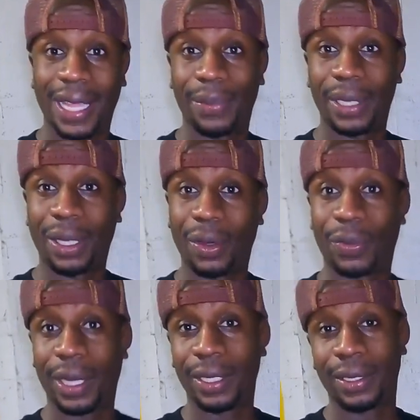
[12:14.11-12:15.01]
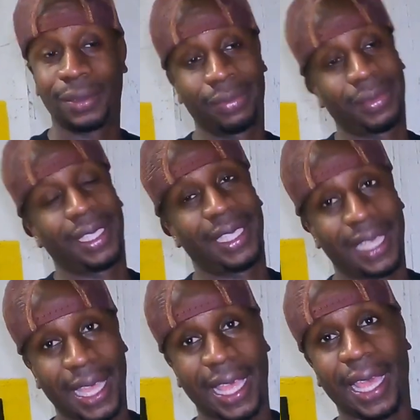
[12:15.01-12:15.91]
That'd be dope, right?
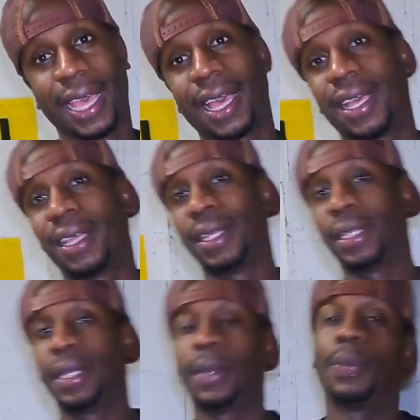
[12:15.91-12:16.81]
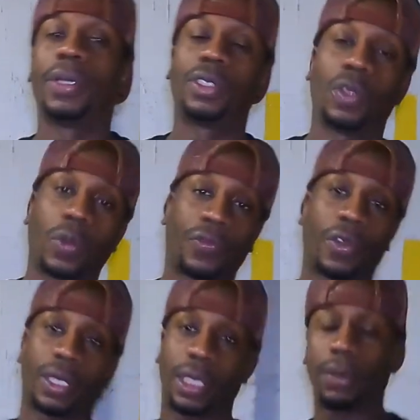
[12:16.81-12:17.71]
Yeah. But you know what's
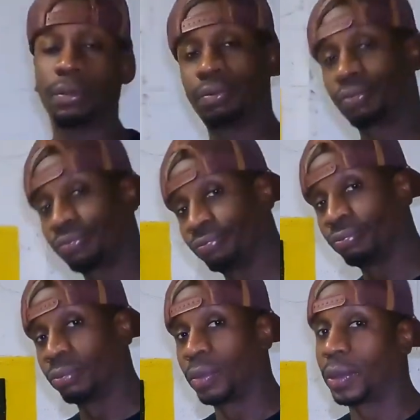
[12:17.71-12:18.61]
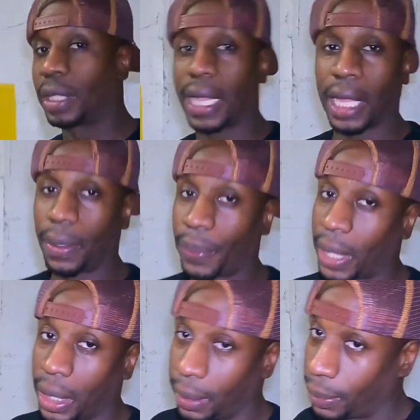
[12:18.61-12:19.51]
funny? They ain't
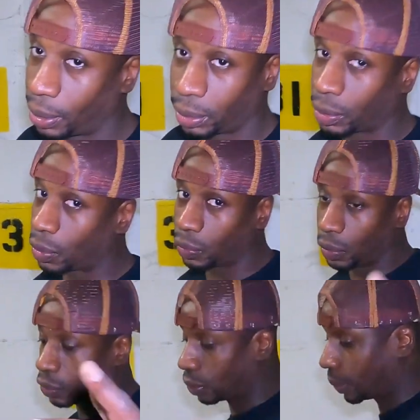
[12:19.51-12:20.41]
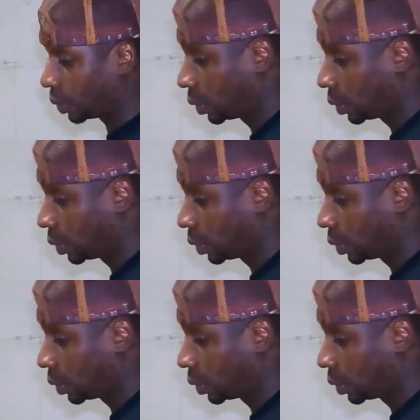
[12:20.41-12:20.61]
paying me, so don't use me.